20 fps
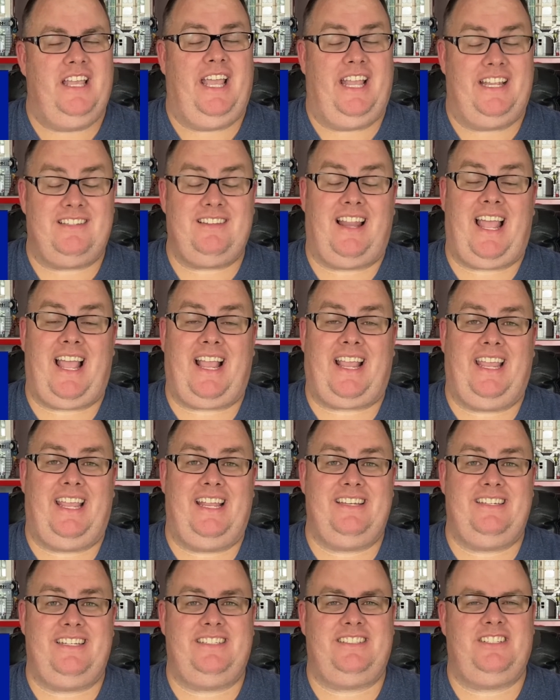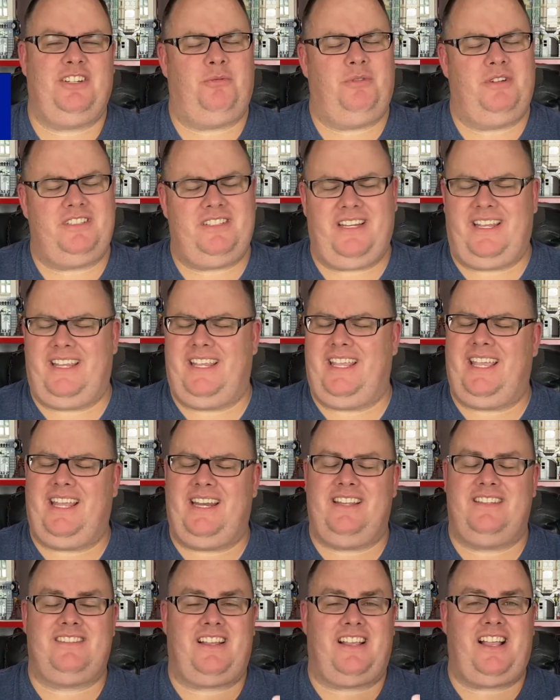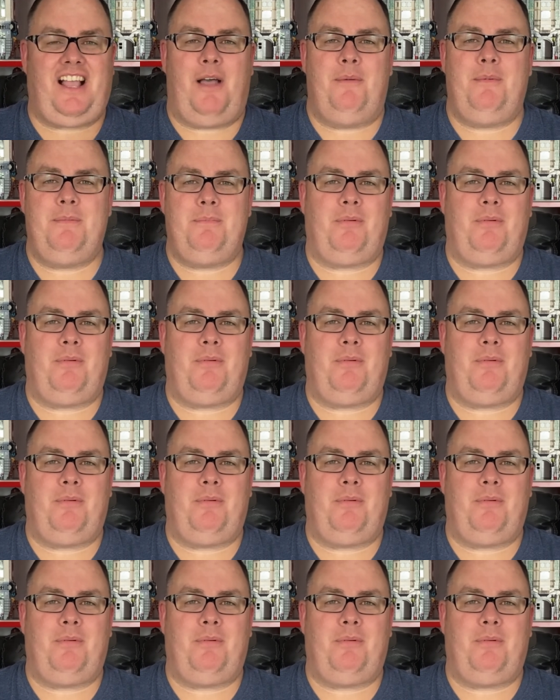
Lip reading: it's lacking in detail, which again is a common